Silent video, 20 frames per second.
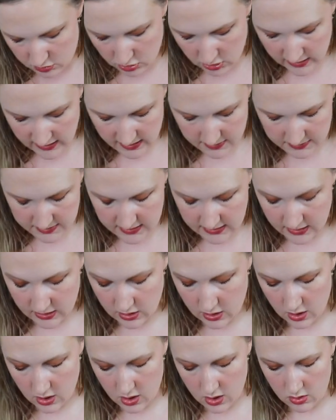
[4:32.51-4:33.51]
more items to
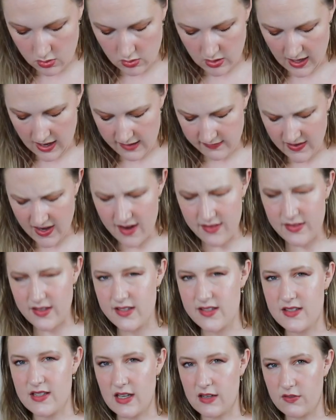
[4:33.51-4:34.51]
go. I've gotten
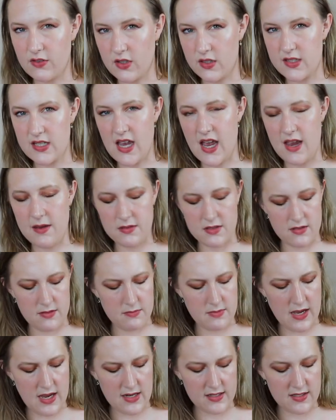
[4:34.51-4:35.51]
this several times
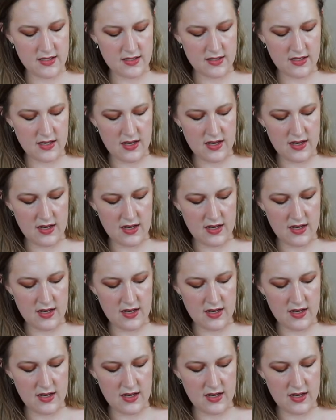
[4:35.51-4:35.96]
in boxes,